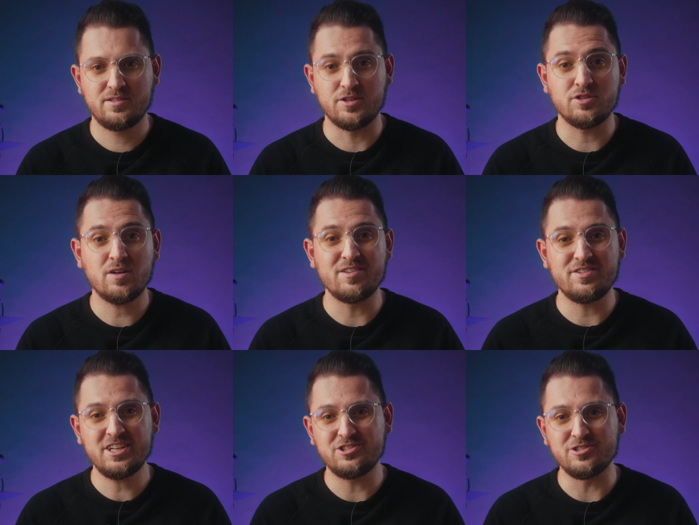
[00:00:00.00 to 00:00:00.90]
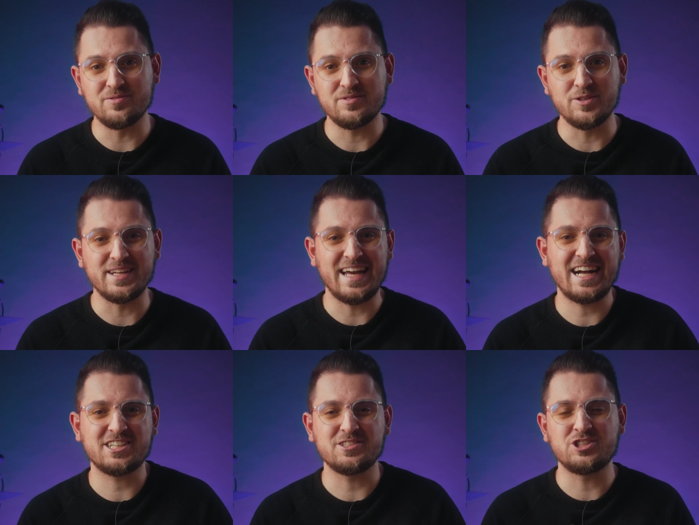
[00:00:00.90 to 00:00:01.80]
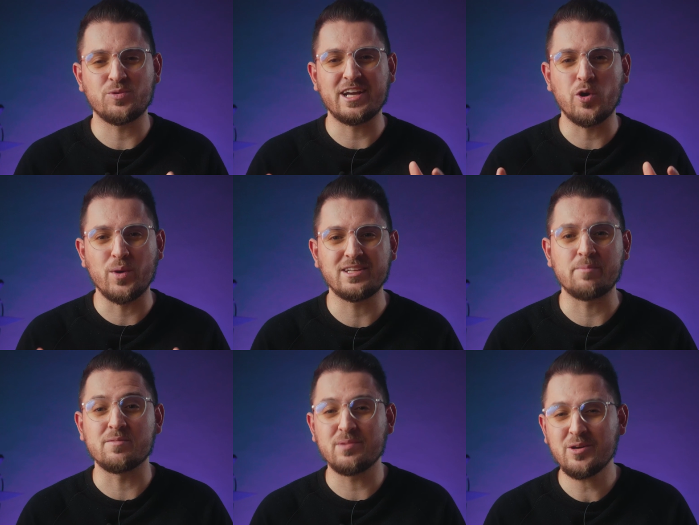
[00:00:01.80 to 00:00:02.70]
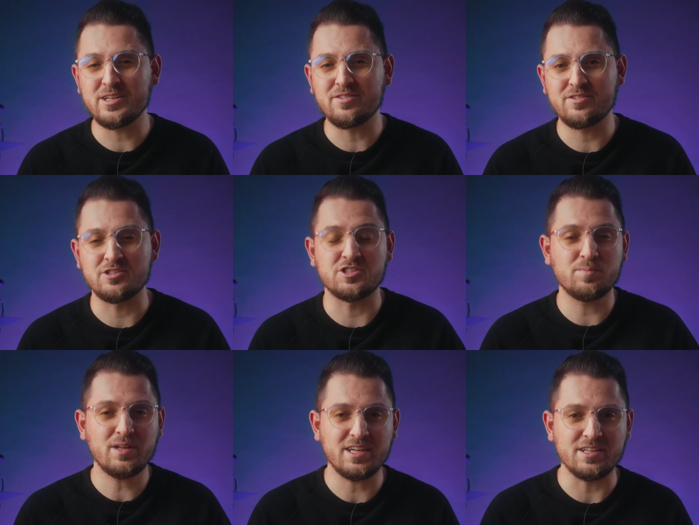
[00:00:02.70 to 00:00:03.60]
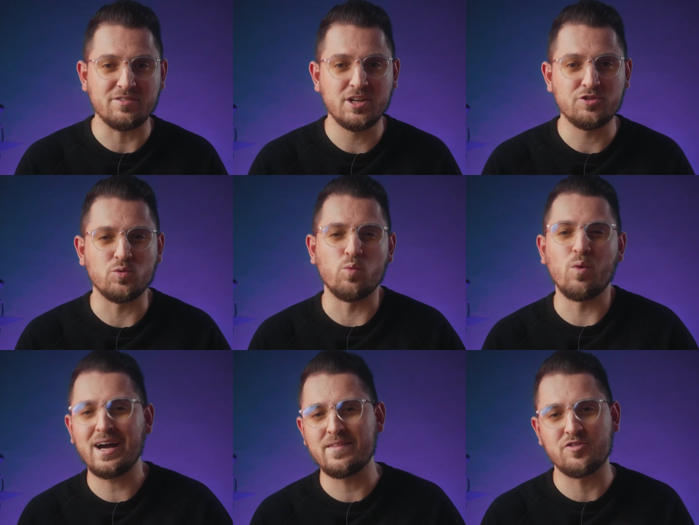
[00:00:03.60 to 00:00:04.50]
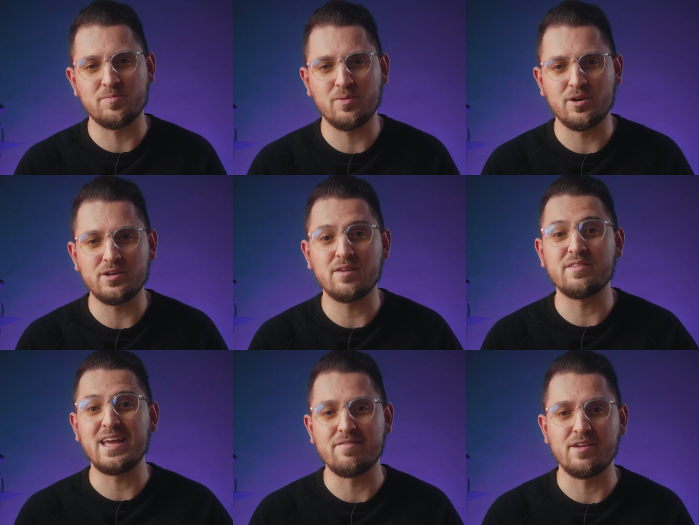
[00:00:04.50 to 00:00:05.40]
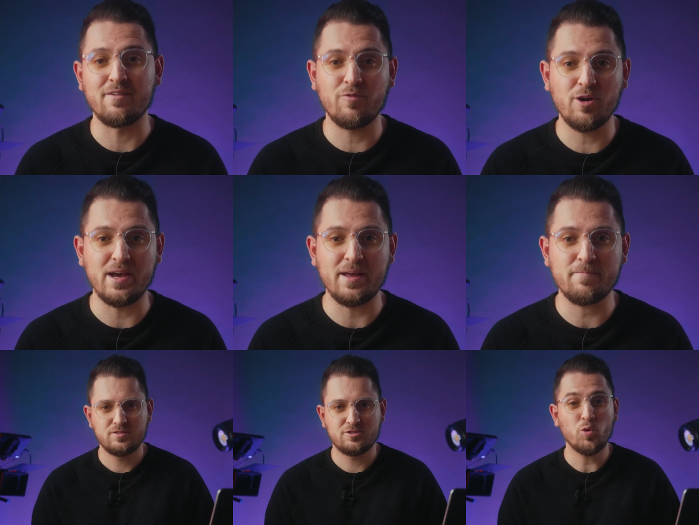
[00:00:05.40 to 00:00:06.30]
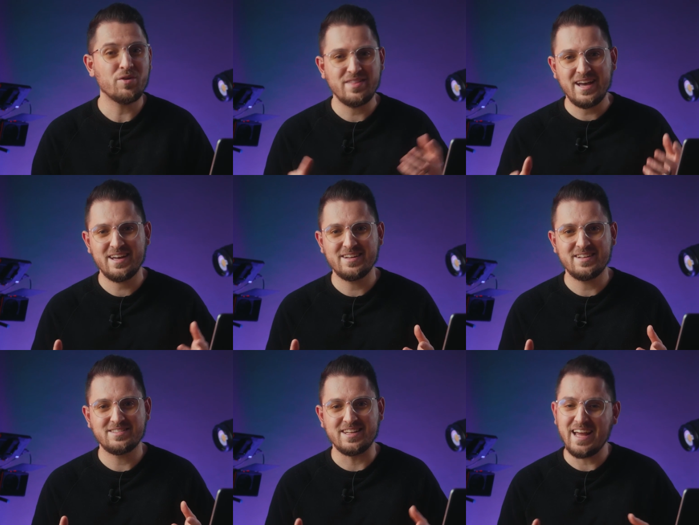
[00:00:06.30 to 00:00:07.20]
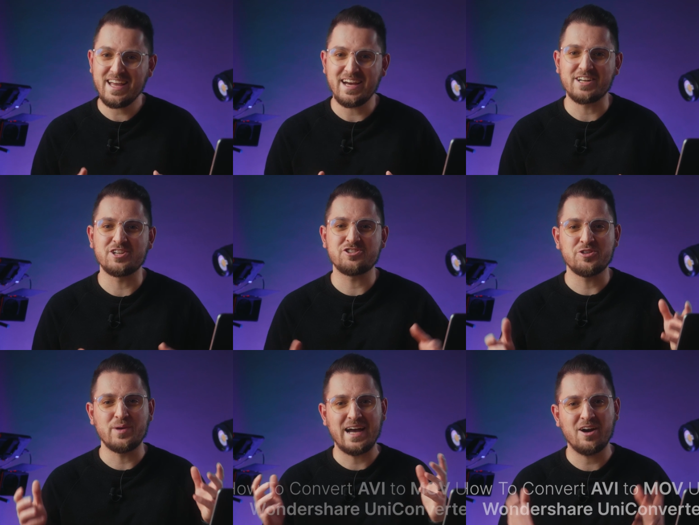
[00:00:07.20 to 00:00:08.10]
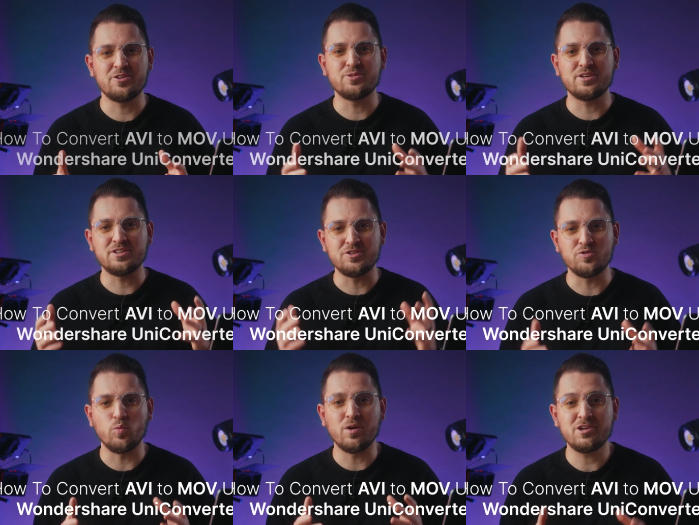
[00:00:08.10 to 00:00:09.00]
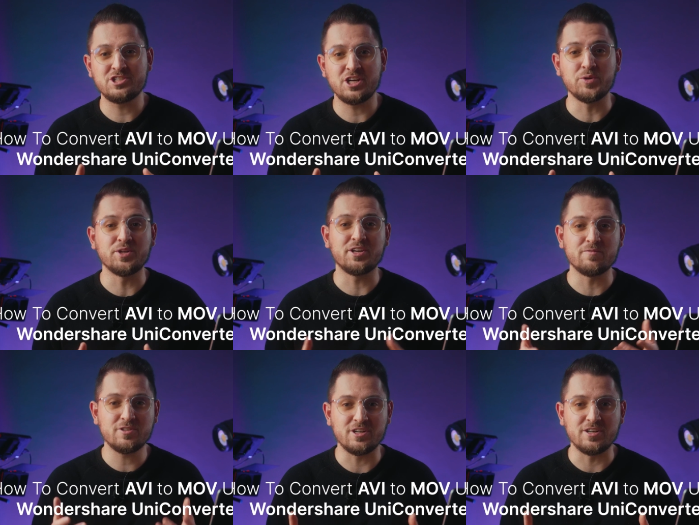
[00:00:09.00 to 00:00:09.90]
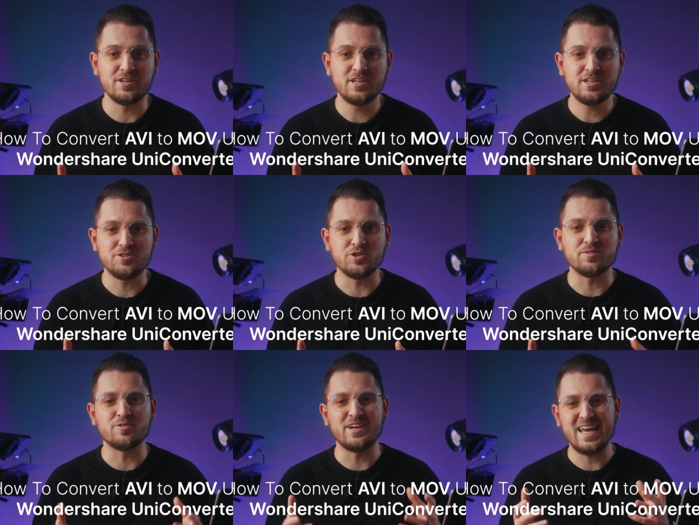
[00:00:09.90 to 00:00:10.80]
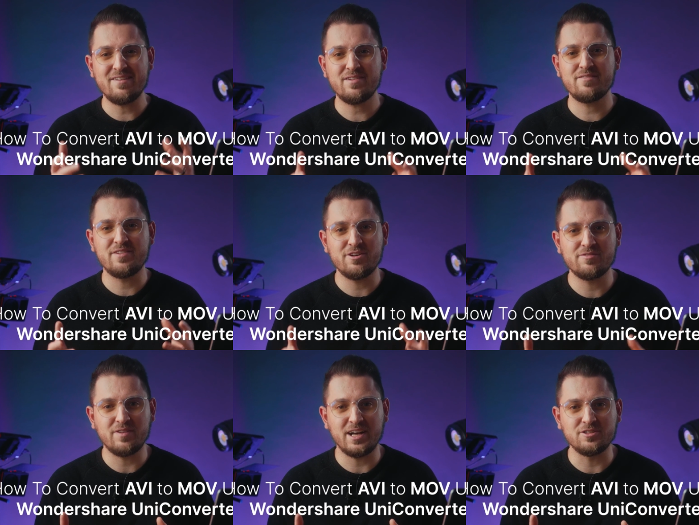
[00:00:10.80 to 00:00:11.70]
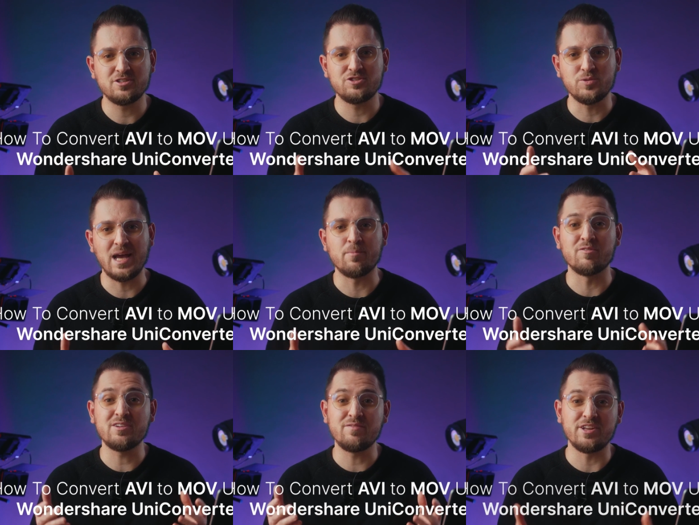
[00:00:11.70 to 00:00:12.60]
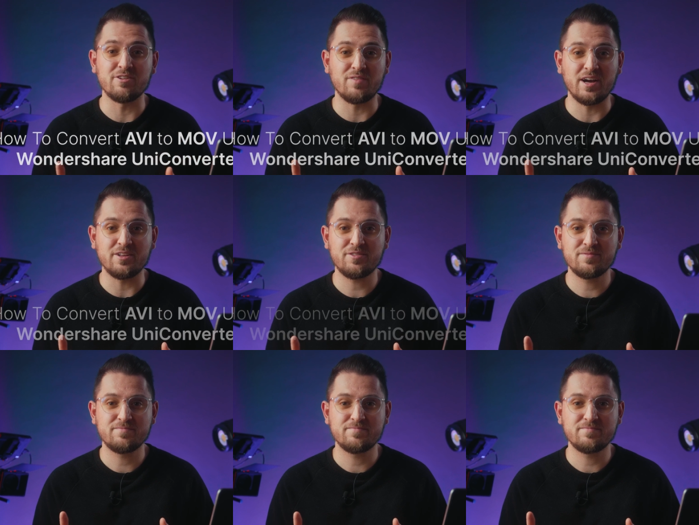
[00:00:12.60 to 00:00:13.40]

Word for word: To solve this issue, you can actually try QuickTime components such as plugins to widen the support of the A V I format. So with that, today I'm going to show you how you can use Wondershare UniConverter to convert A V I video files to M O V video files.